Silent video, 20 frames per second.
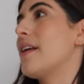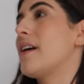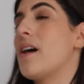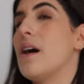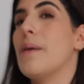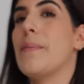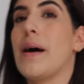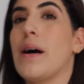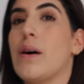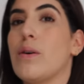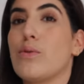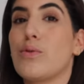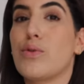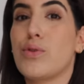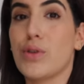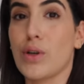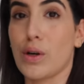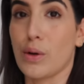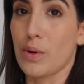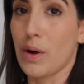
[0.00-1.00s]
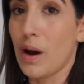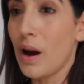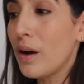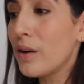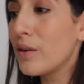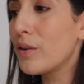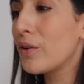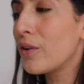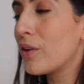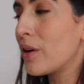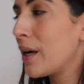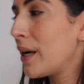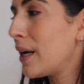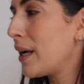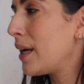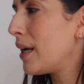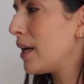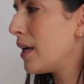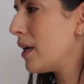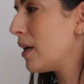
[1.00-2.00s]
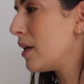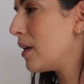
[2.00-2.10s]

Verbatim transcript: They come out so hungry.